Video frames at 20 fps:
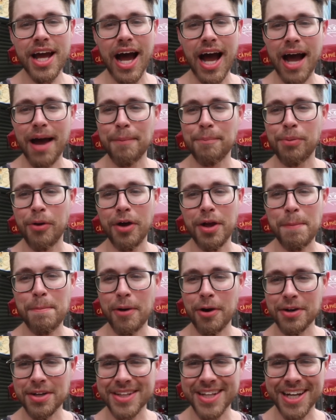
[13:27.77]
I'm probably
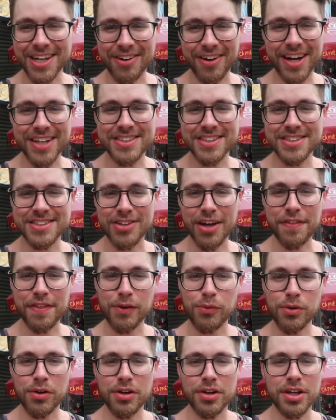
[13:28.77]
burning like crazy, so I
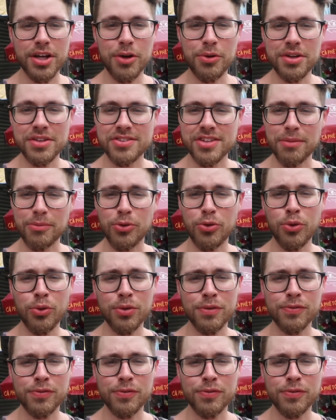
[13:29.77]
think we're gonna go get something cool,